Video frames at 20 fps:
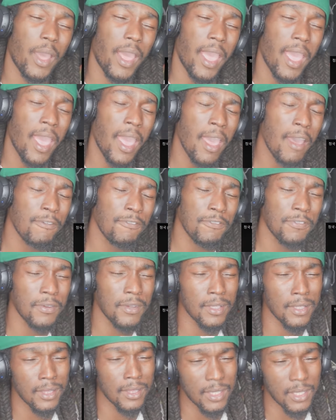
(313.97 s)

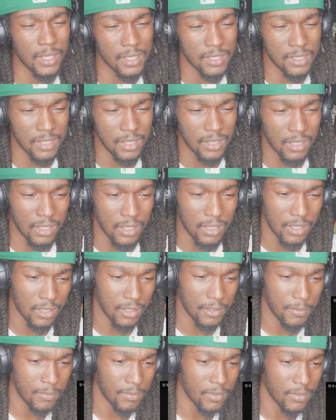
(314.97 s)
effortlessly?
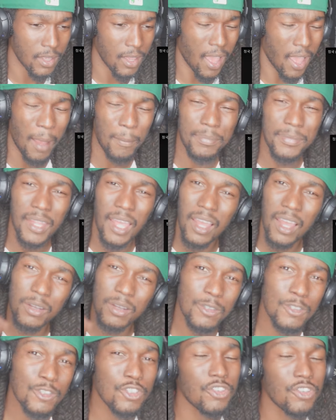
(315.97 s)
I'm not
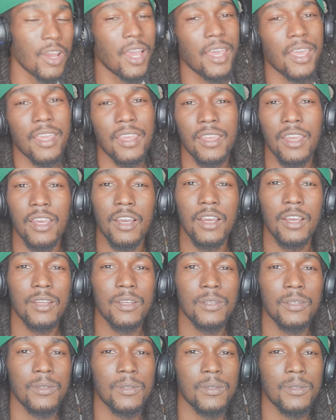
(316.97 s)
gonna try it,
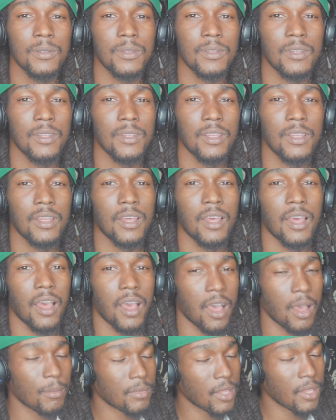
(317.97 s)
y'all.
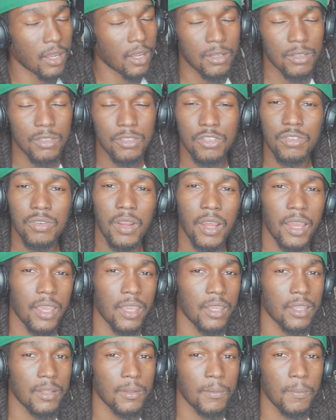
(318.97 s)
I'm not gonna try
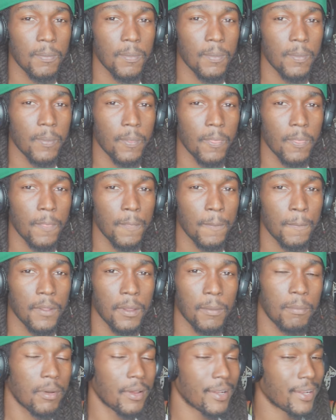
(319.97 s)
it.
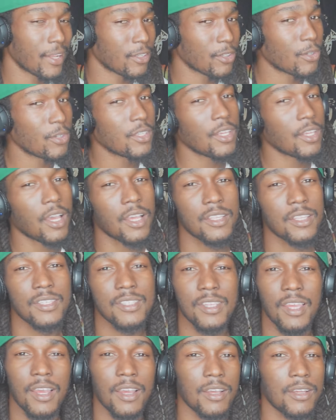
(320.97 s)
But I know y'all
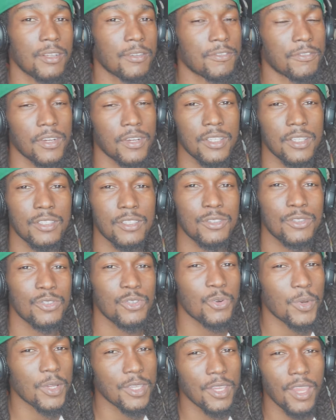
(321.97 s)
sound funny too
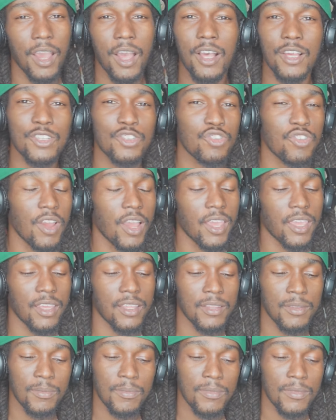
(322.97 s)
when y'all try it.
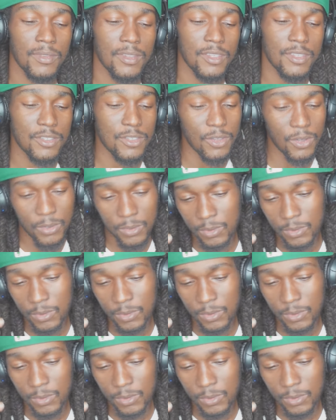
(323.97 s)
So